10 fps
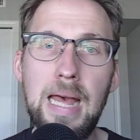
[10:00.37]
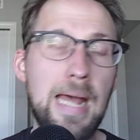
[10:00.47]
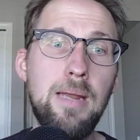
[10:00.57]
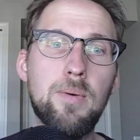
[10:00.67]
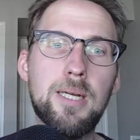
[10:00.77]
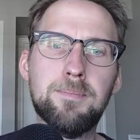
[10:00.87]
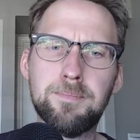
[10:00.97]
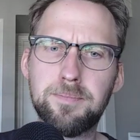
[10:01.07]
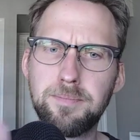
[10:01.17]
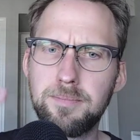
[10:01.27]
Anyway,
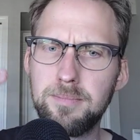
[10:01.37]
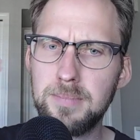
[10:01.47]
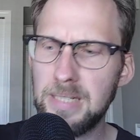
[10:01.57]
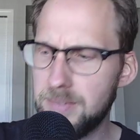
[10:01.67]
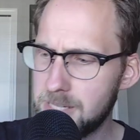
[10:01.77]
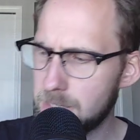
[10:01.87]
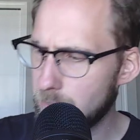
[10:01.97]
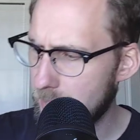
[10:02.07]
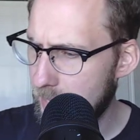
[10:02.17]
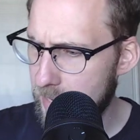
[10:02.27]
this is
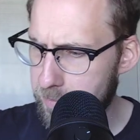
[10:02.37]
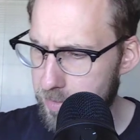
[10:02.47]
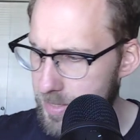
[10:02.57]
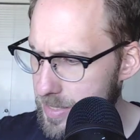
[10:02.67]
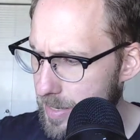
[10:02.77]
what I had for this